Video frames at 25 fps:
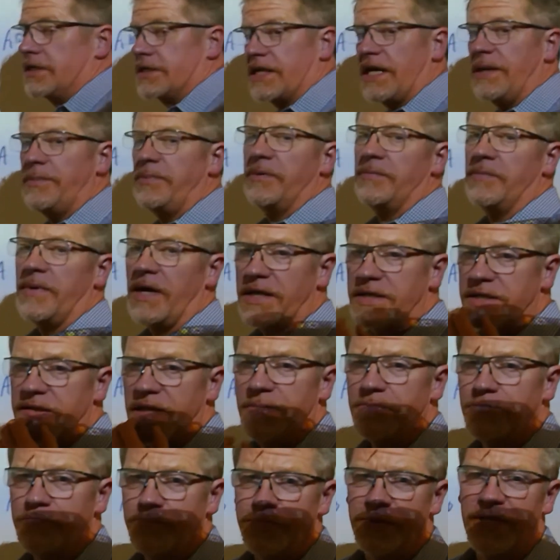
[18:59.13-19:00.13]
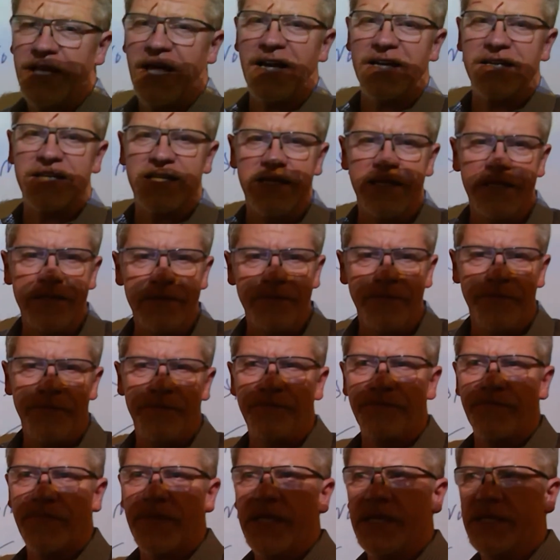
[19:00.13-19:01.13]
keep in mind that blocking
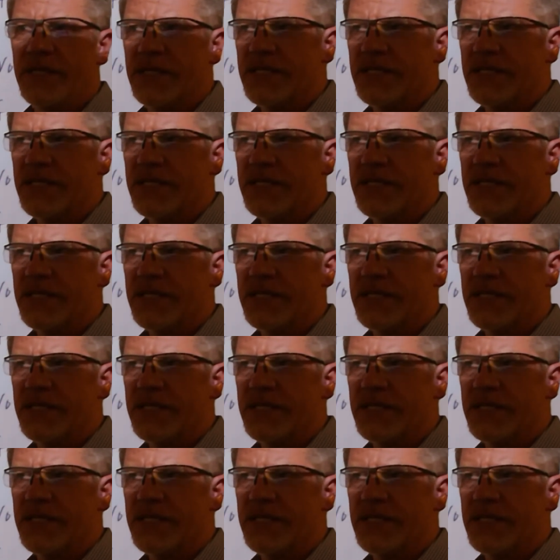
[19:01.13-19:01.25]
in